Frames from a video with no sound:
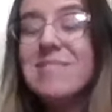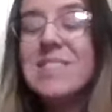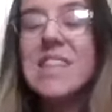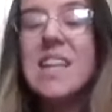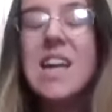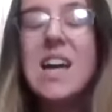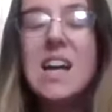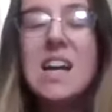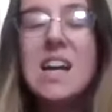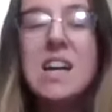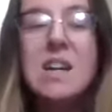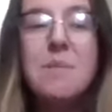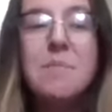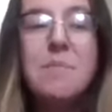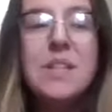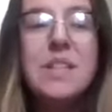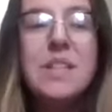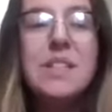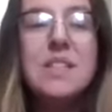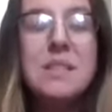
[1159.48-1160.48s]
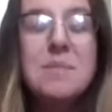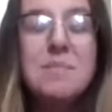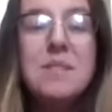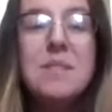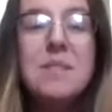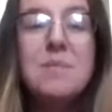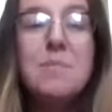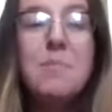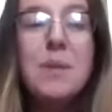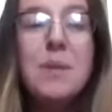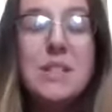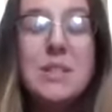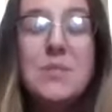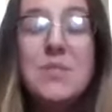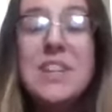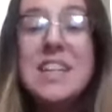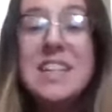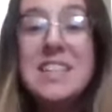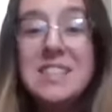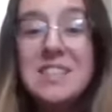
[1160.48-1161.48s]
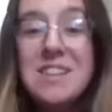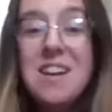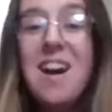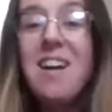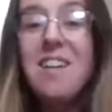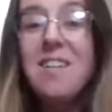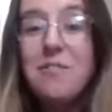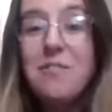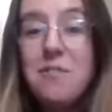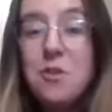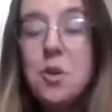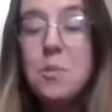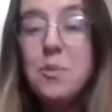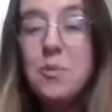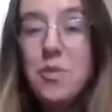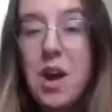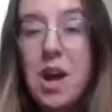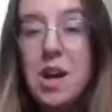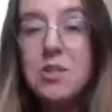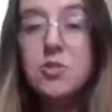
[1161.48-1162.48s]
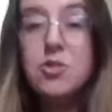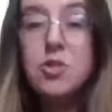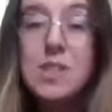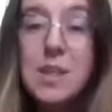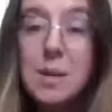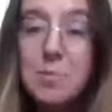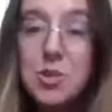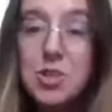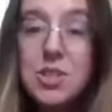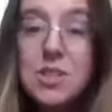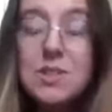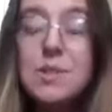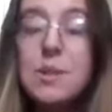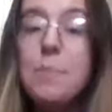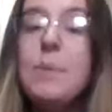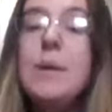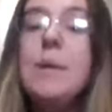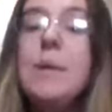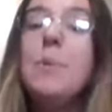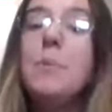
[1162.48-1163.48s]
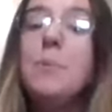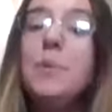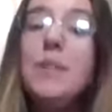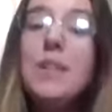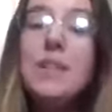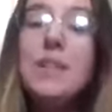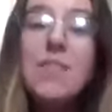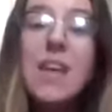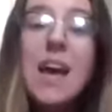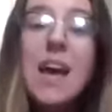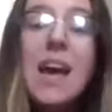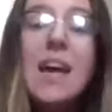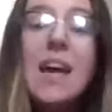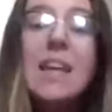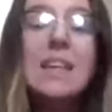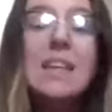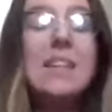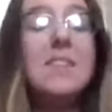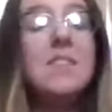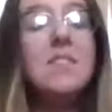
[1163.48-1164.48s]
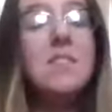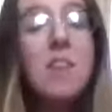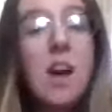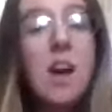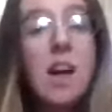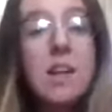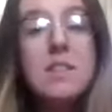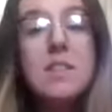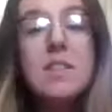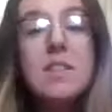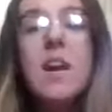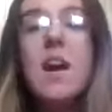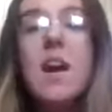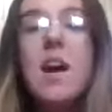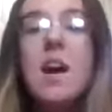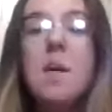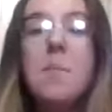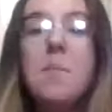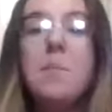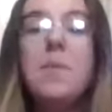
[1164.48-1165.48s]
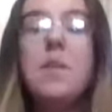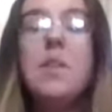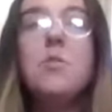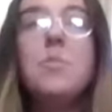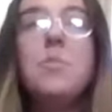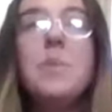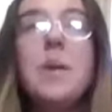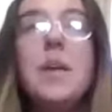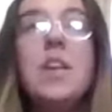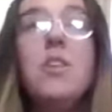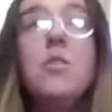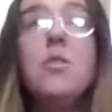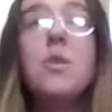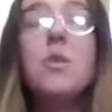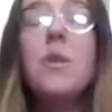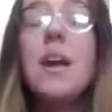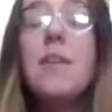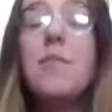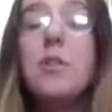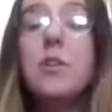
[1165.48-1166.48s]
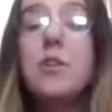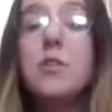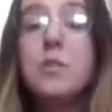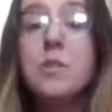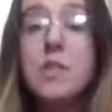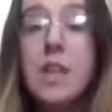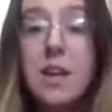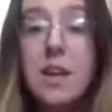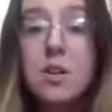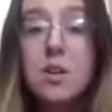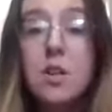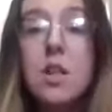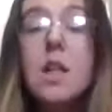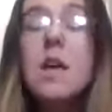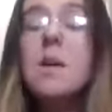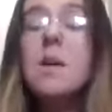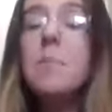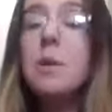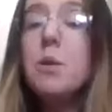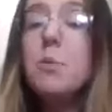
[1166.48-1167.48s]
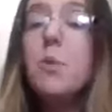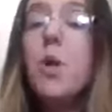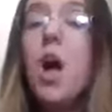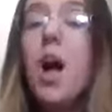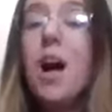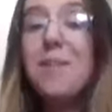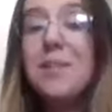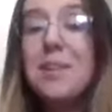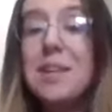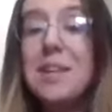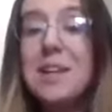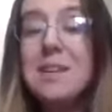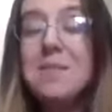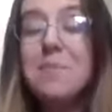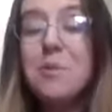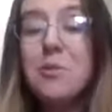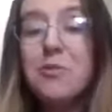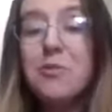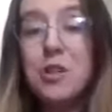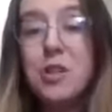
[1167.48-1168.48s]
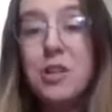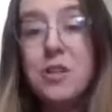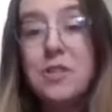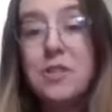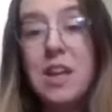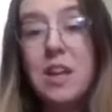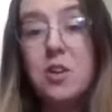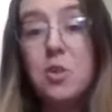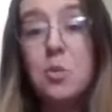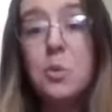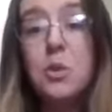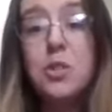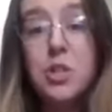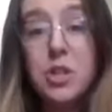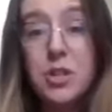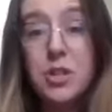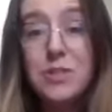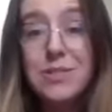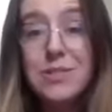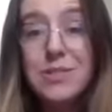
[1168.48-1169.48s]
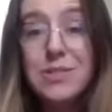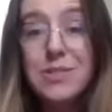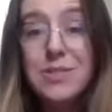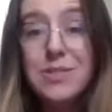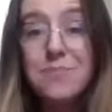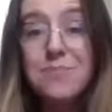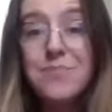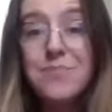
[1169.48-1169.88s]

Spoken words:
Some breastfeeding is not a form of contraception. Some people believe that it is not. You don't have your cycle, but you will ovulate before your cycle returns.